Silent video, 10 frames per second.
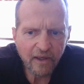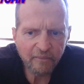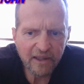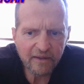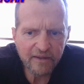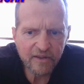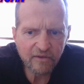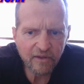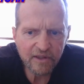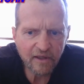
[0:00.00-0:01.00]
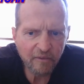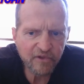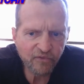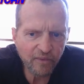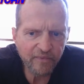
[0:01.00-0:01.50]
I mean, it
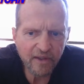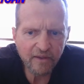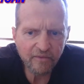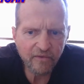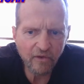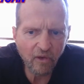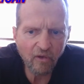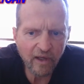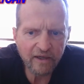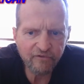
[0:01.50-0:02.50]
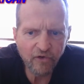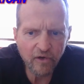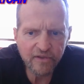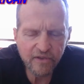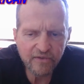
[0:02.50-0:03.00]
comes from the lowland
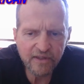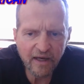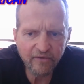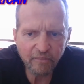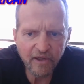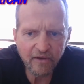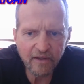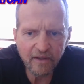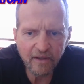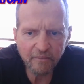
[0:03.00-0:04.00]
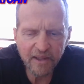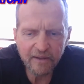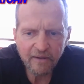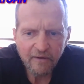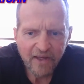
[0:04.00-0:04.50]
forest in South America. I
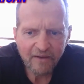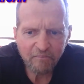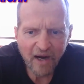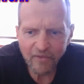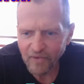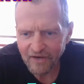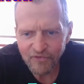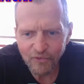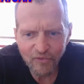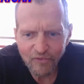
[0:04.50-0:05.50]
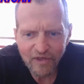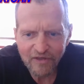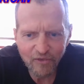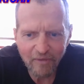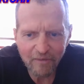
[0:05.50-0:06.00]
mean, and by the way, if you read
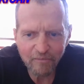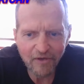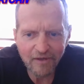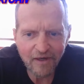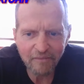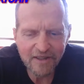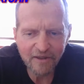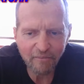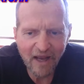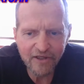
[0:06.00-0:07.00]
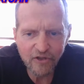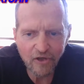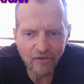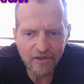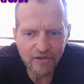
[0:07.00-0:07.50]
through my book, I mean,
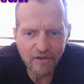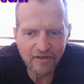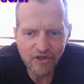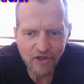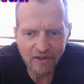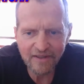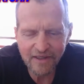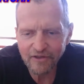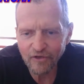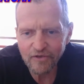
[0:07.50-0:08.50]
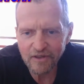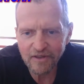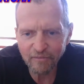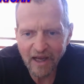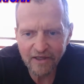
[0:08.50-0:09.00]
Tabasco, the chilies that they use in
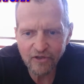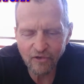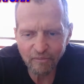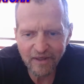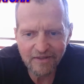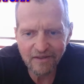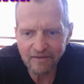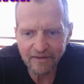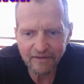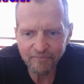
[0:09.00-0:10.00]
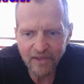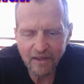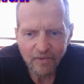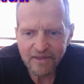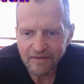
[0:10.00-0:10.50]
Tabasco are basically,
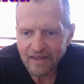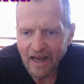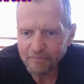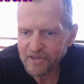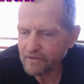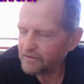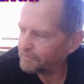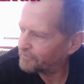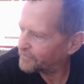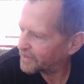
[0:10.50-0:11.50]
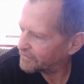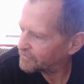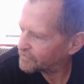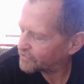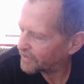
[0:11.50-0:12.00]
let's see, capsicum.
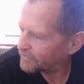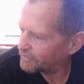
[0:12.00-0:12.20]
I'm trying to